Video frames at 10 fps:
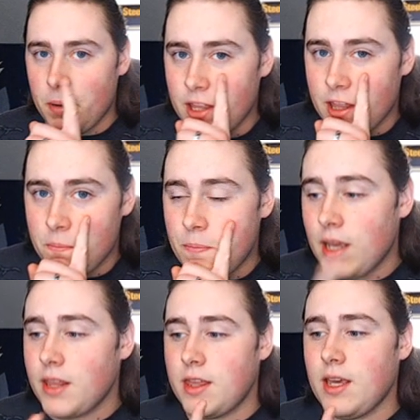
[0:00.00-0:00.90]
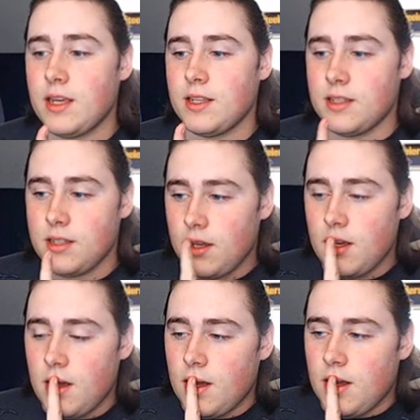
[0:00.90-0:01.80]
But the big thing is,
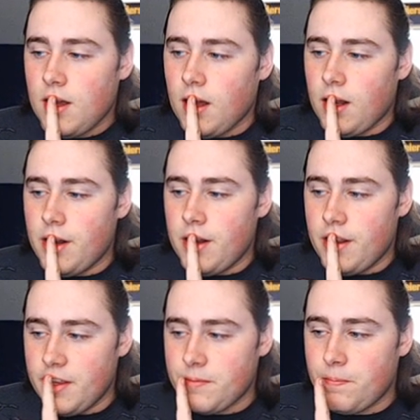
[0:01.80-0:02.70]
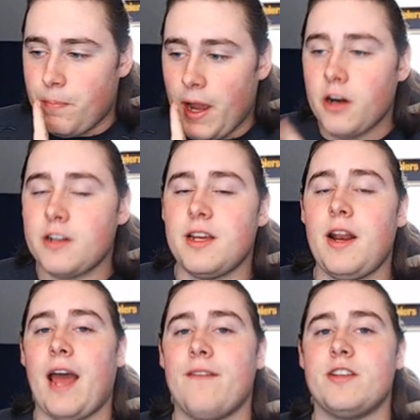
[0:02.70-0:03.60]
this banner
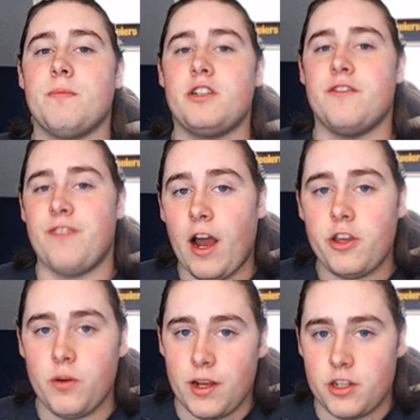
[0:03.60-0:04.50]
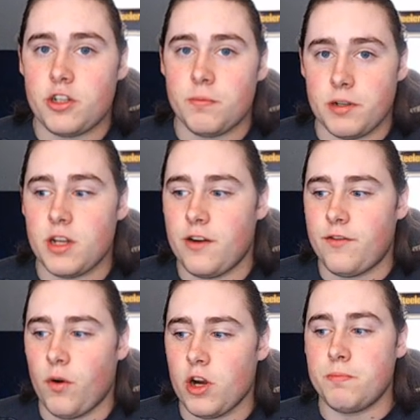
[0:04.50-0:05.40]
didn't have as much value as the Super
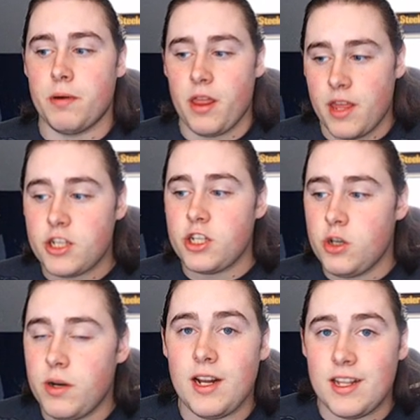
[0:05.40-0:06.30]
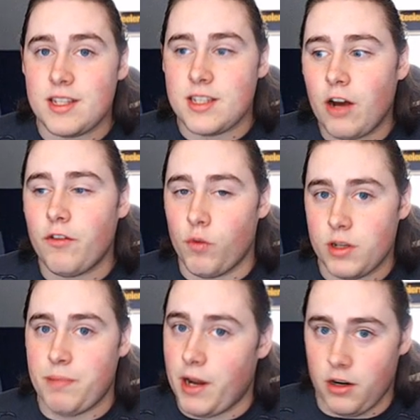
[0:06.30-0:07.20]
Saiyan 4s, but this unit itself
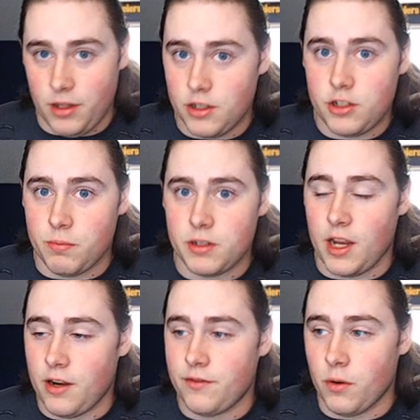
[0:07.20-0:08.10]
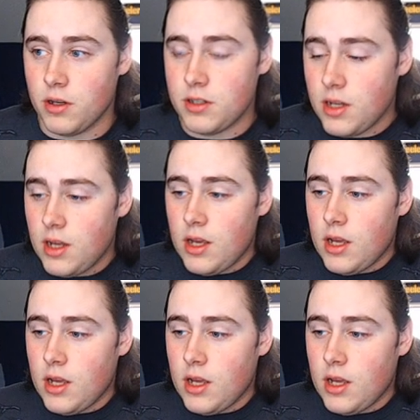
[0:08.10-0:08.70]
was better than the Super Saiyan 4s.